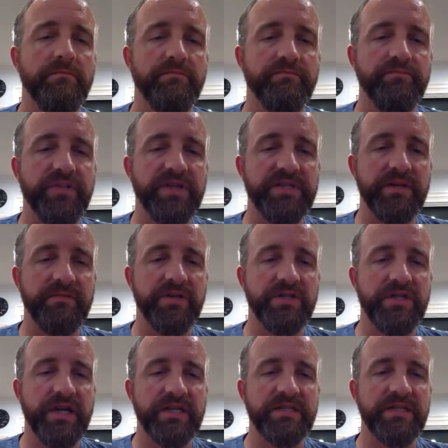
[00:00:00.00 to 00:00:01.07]
this time we
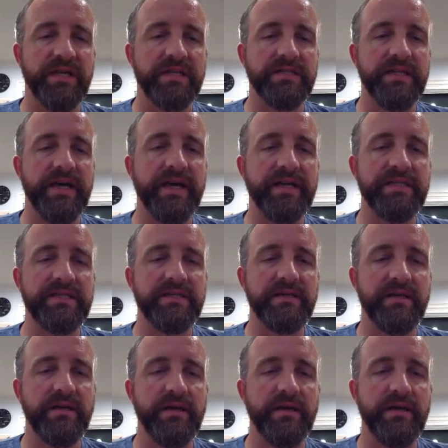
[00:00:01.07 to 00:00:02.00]
test against S.